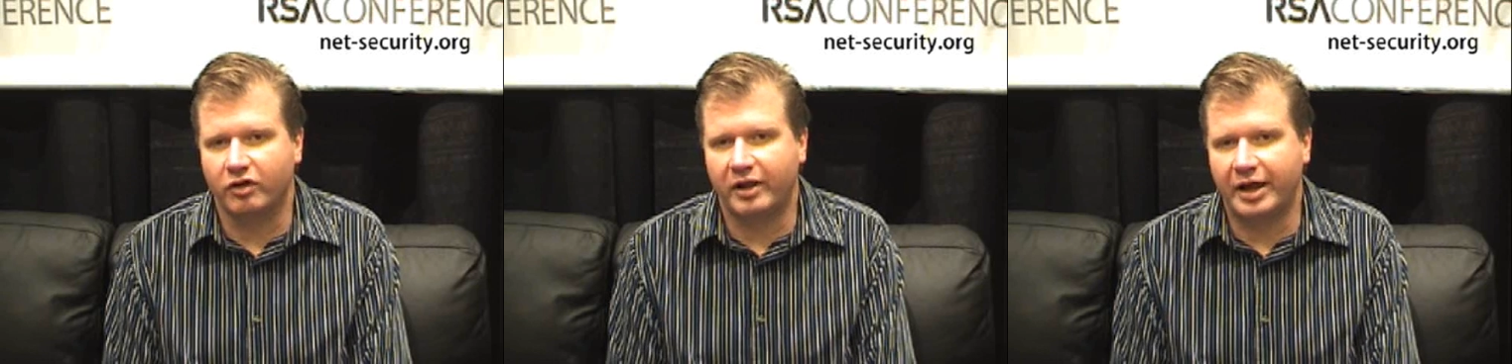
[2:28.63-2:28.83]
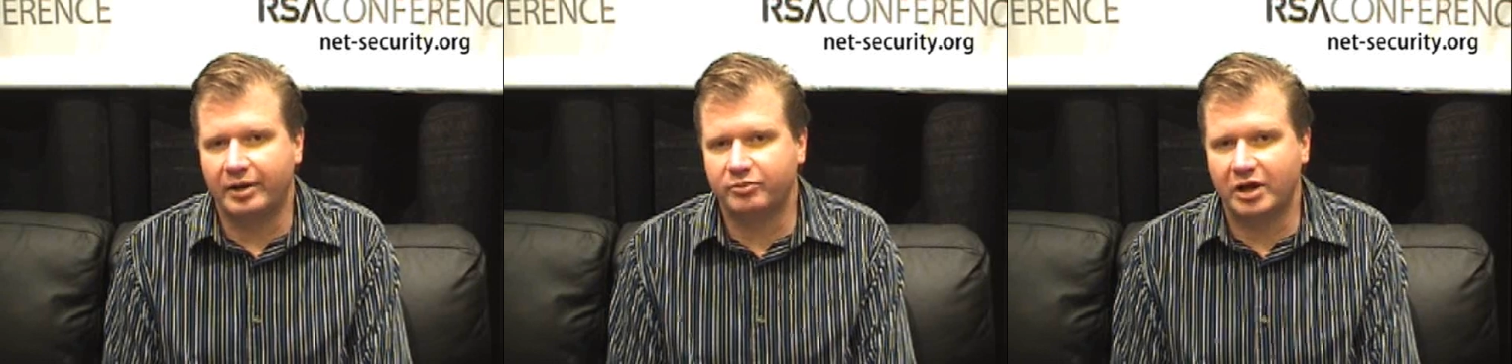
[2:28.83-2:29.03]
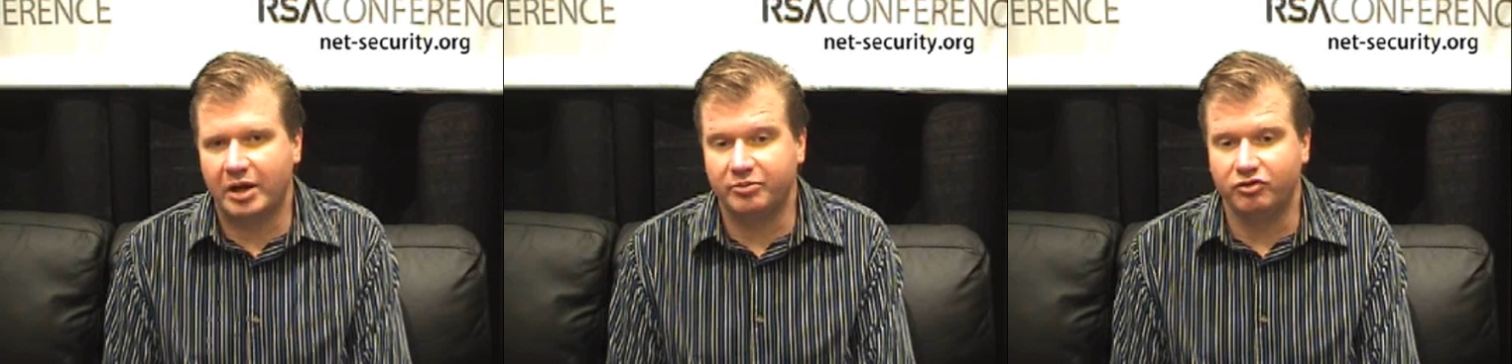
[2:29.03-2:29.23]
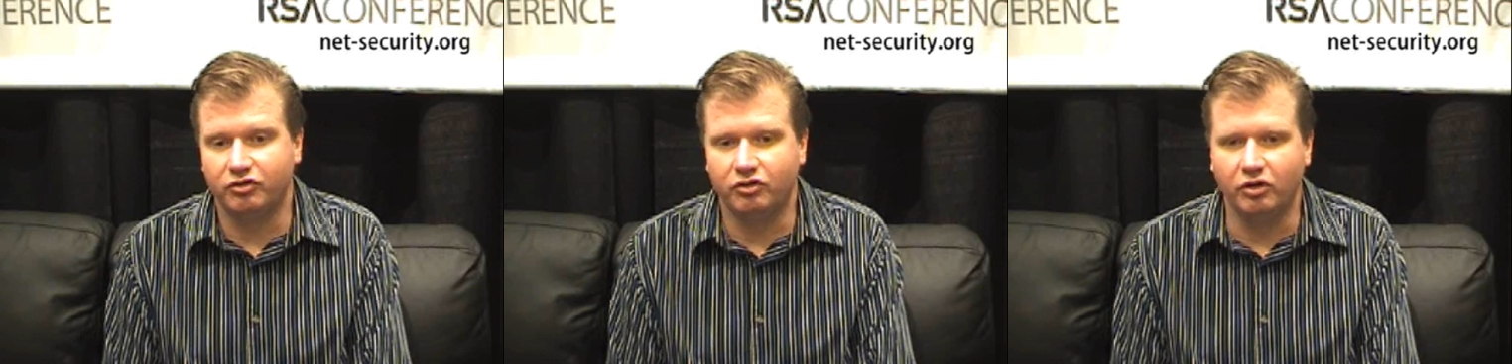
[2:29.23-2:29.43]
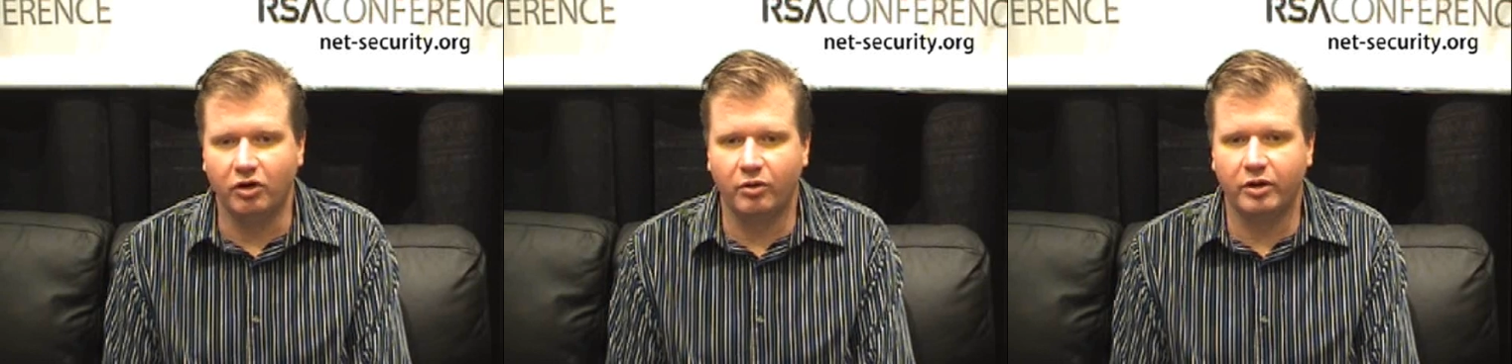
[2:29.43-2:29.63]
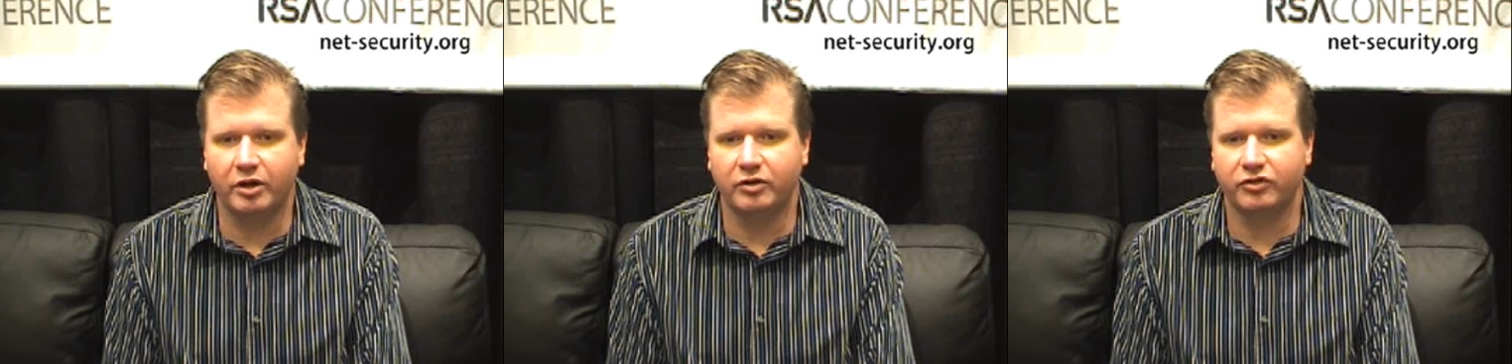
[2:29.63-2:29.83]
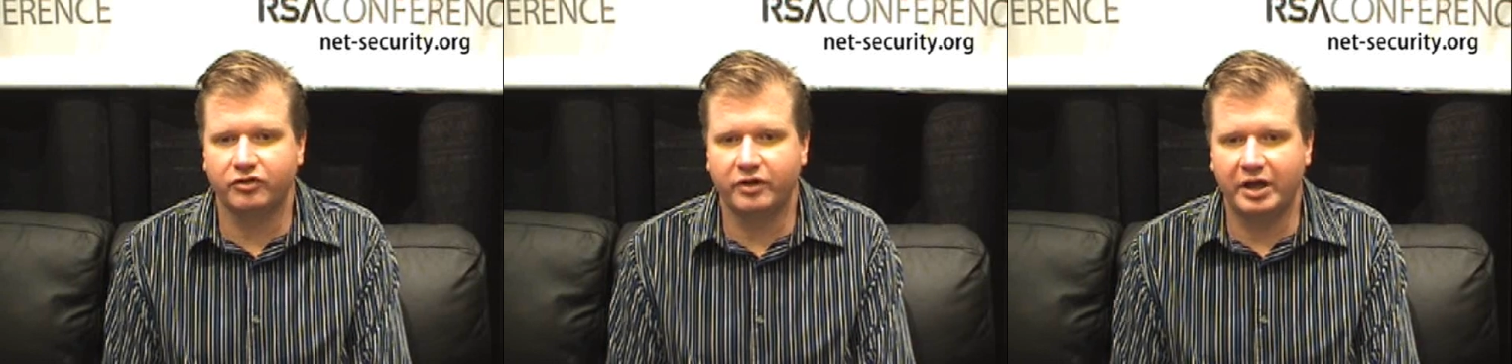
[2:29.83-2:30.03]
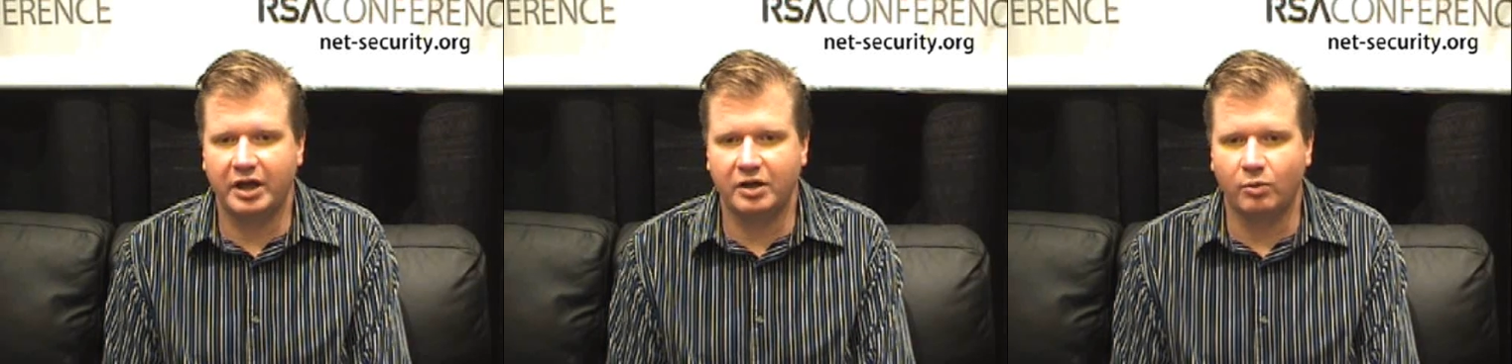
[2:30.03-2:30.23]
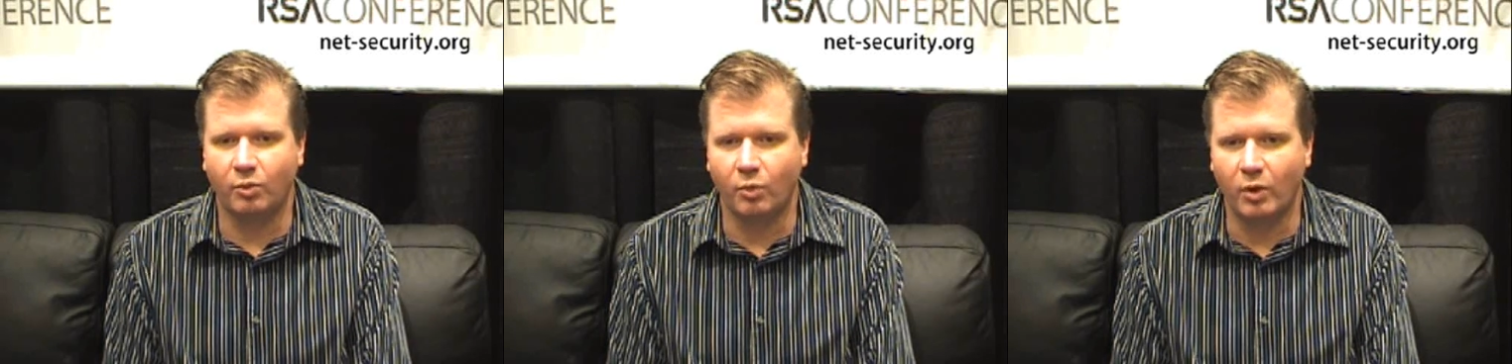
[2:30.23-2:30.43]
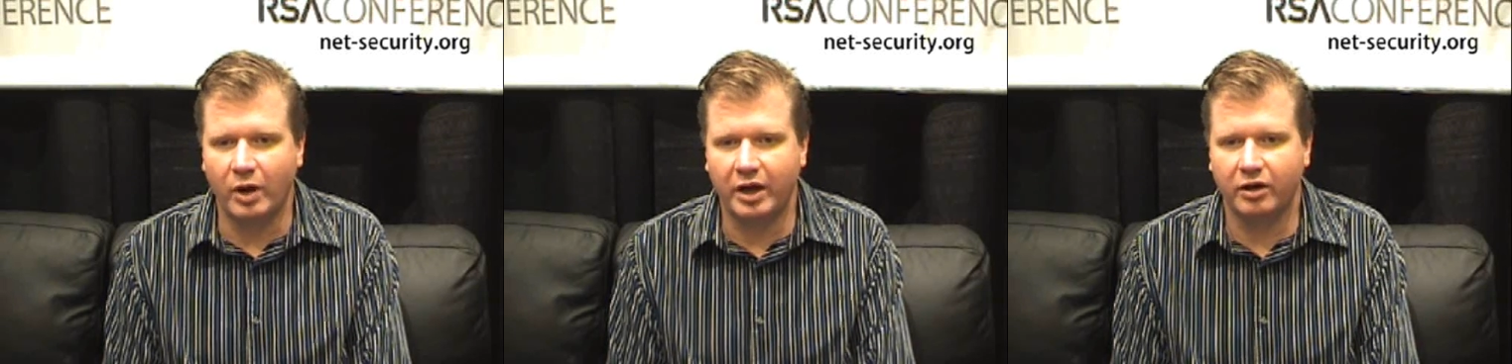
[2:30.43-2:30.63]
The laptops don't understand
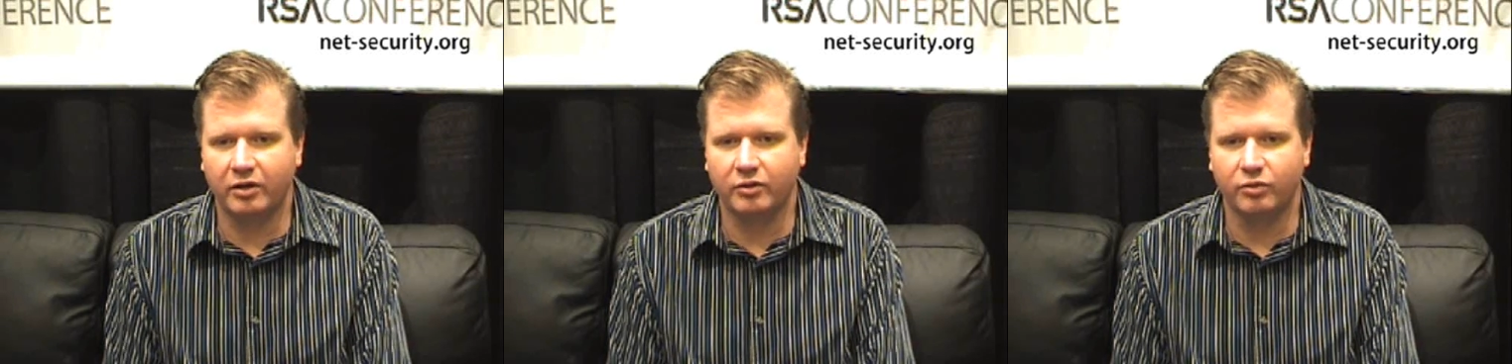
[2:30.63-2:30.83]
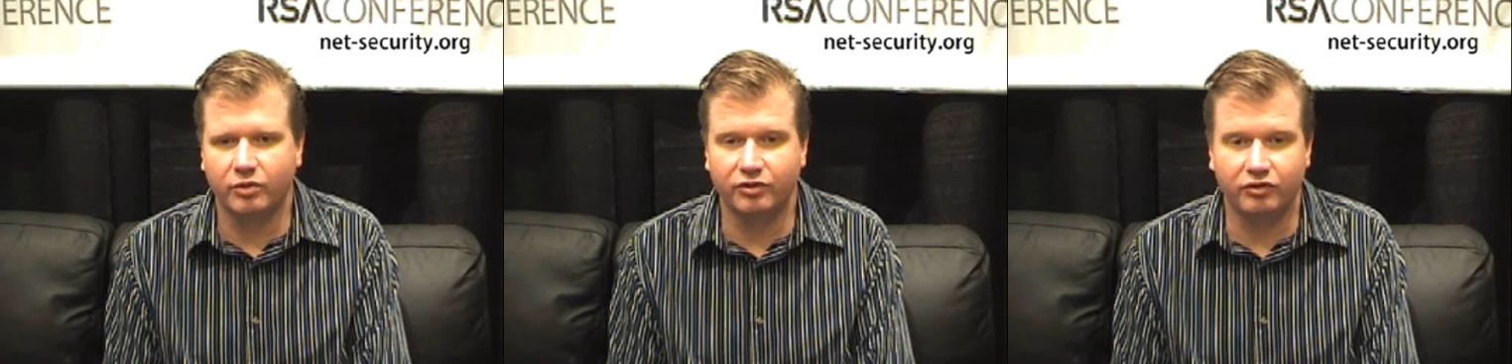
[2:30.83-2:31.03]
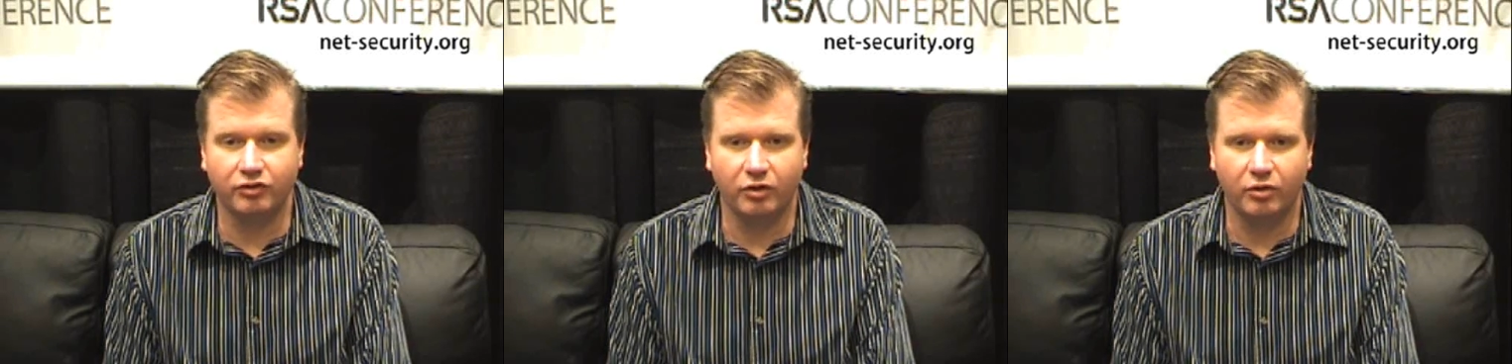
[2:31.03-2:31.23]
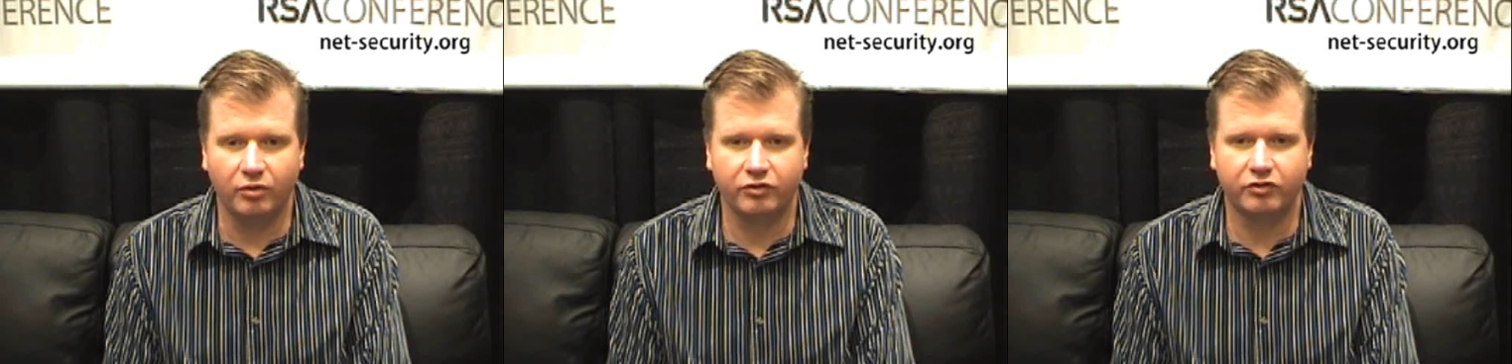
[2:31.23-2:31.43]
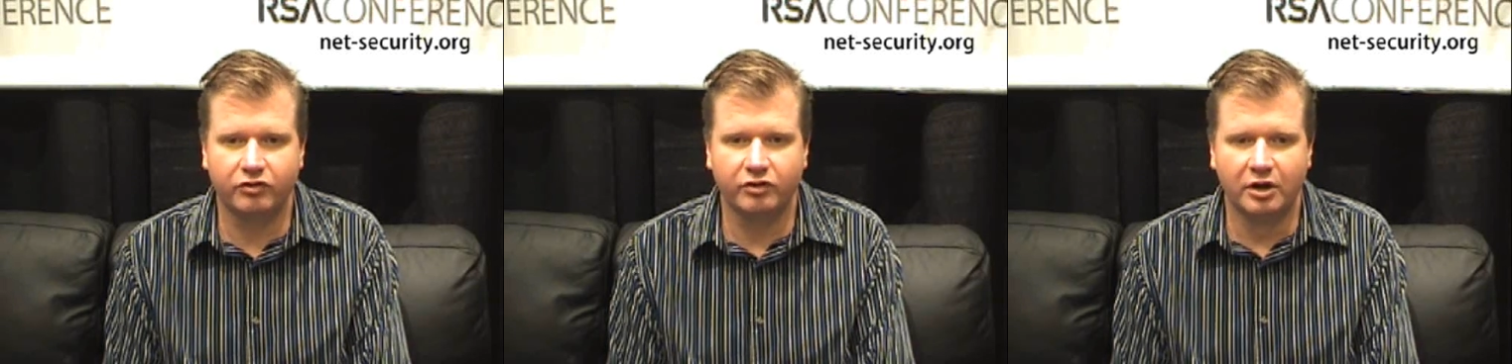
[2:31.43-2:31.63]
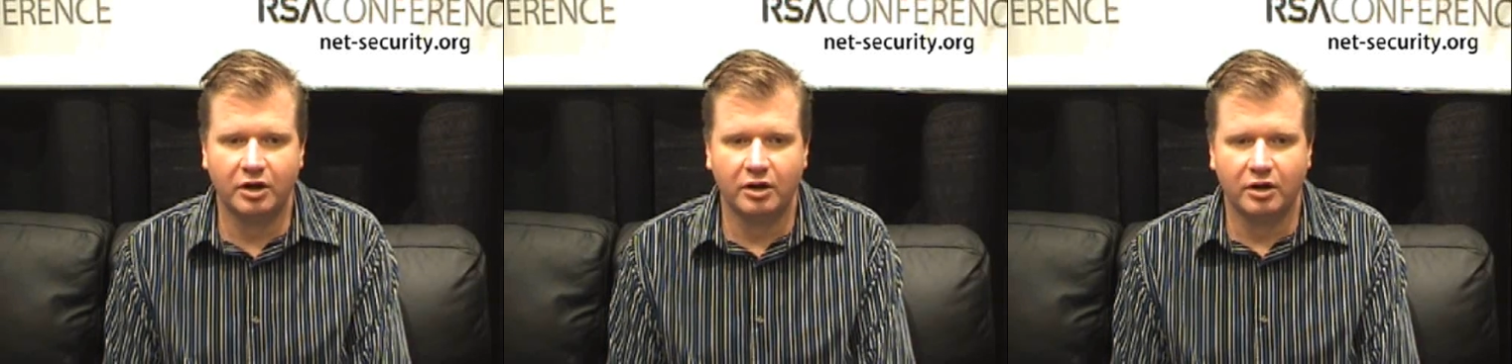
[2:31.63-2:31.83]
where the results